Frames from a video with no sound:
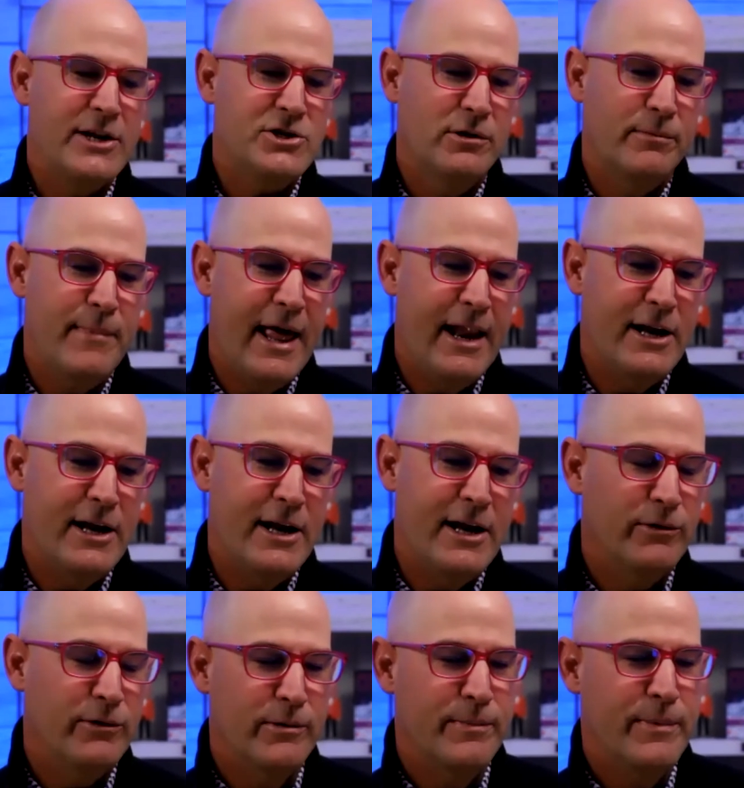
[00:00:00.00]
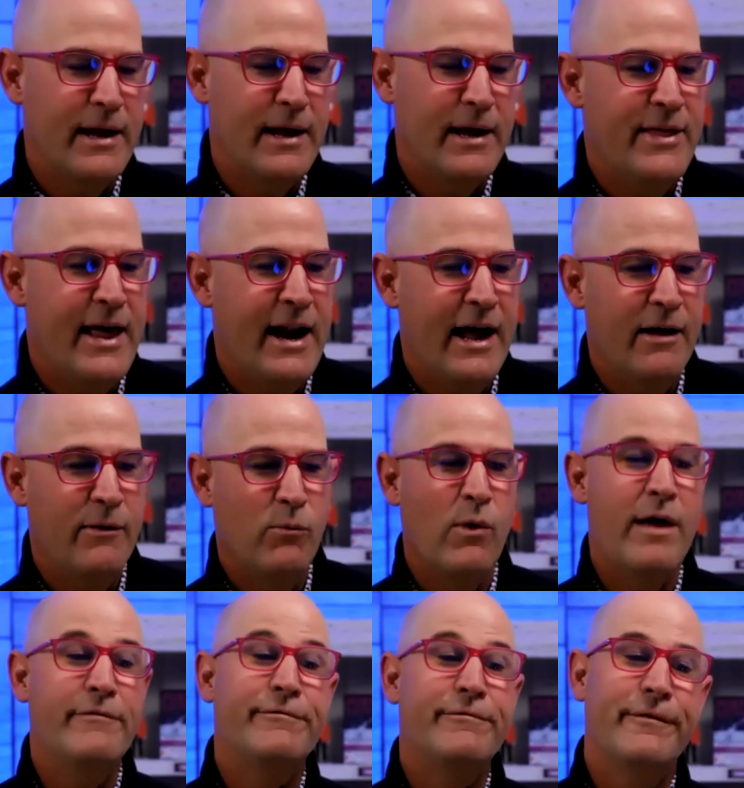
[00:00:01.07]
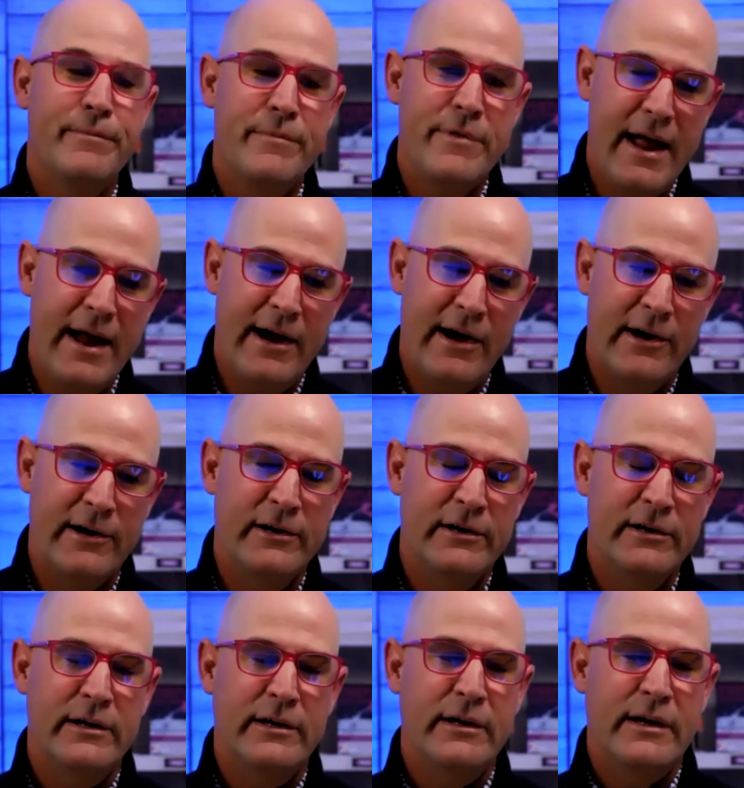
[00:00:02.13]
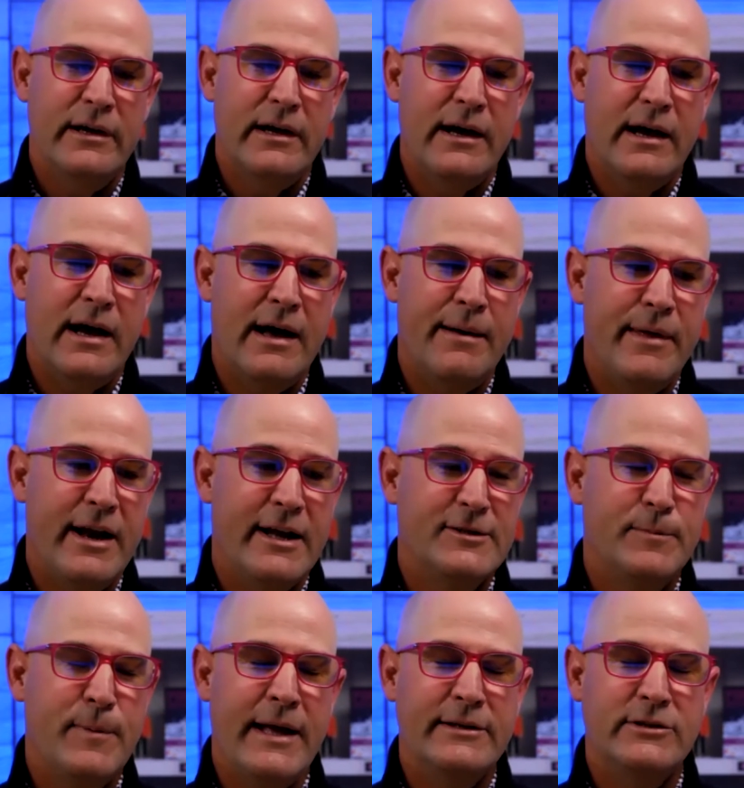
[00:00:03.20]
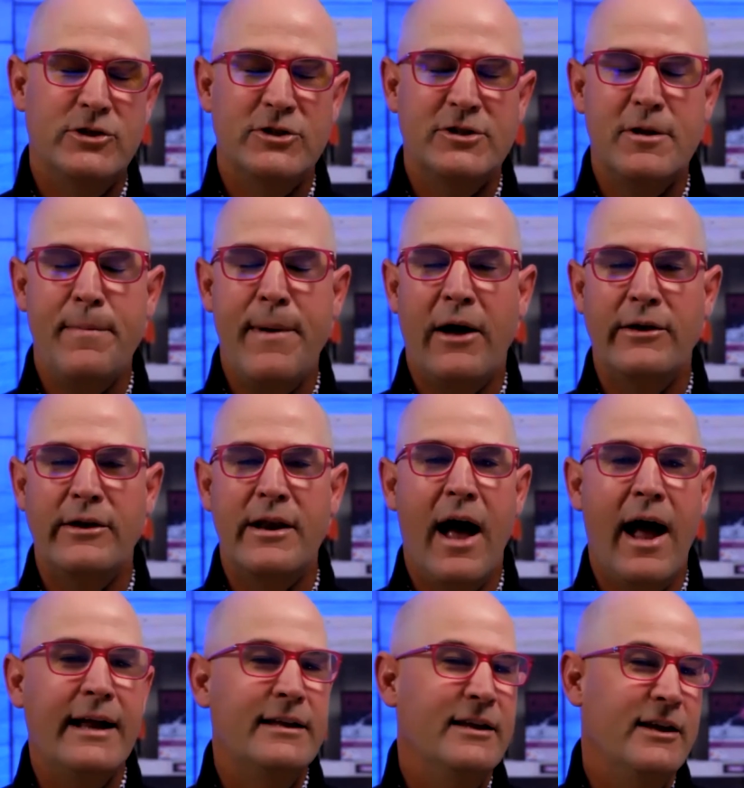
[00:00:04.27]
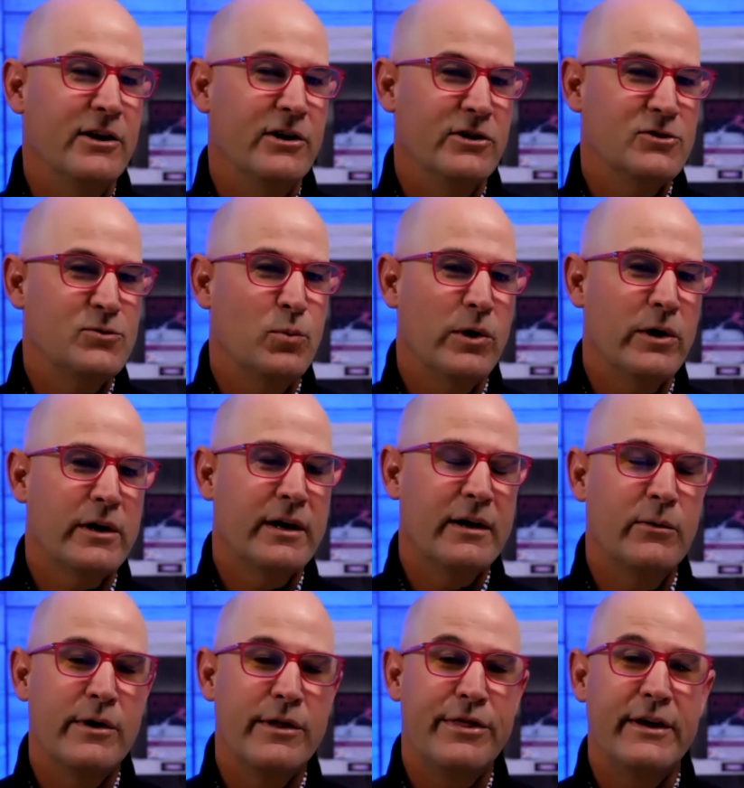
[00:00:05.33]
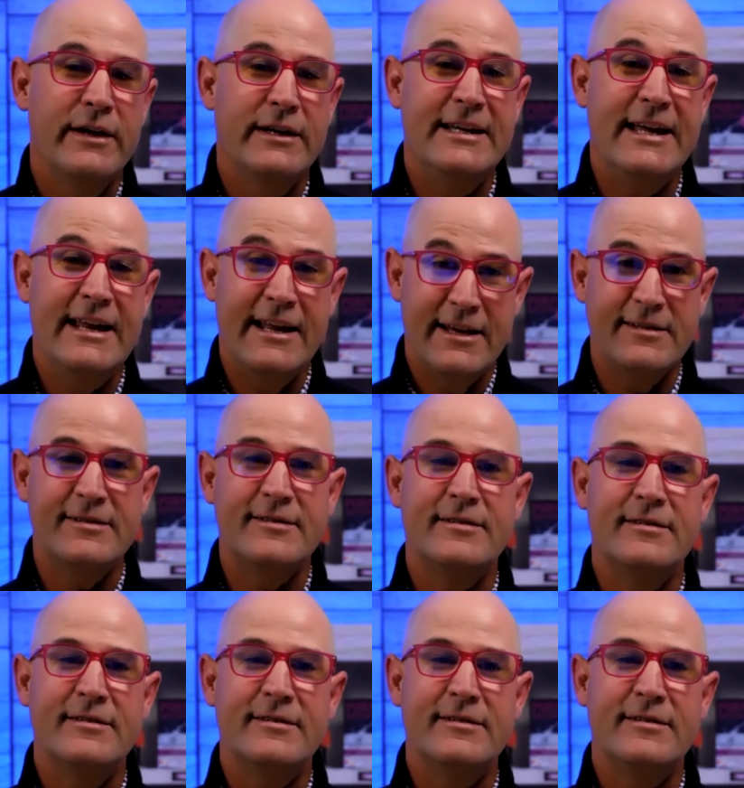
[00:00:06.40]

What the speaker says: Management Group. And then I went from there, and I spent just about 9 years working with Adidas.